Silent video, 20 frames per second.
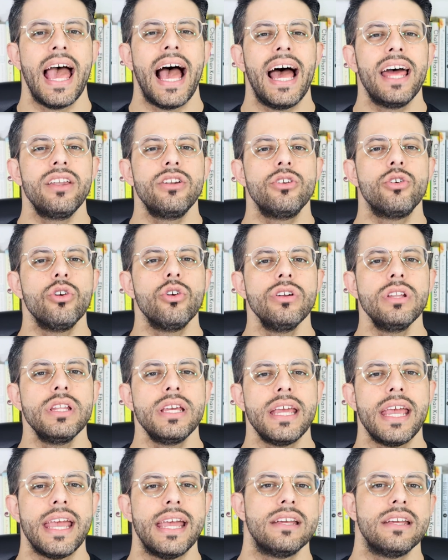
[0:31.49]
At an
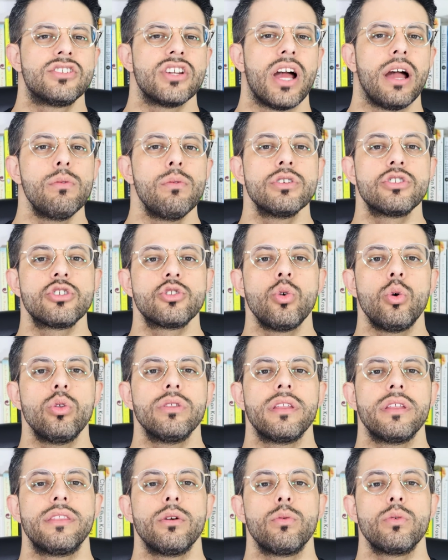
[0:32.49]
early age, I was
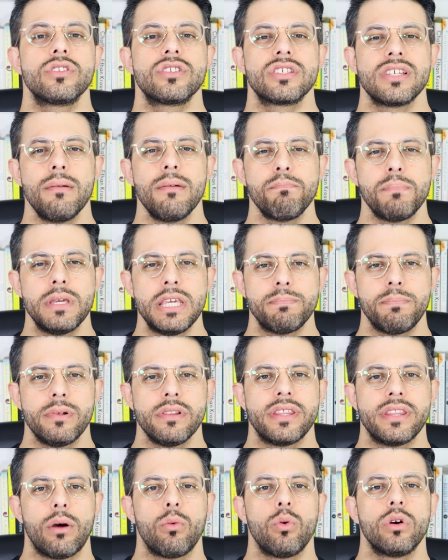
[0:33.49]
told that there were some
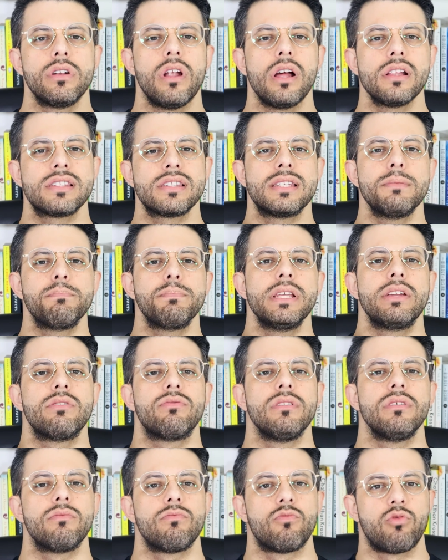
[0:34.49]
people that were not simply
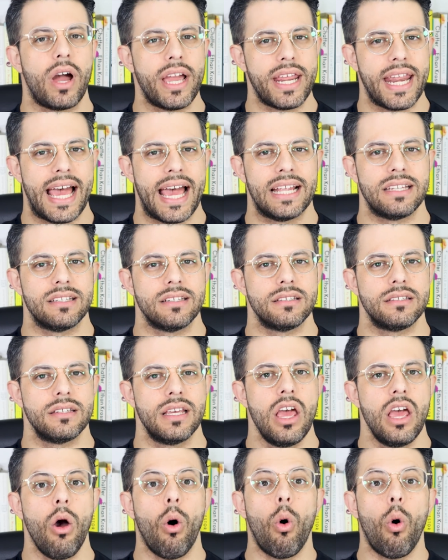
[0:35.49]
right-handed,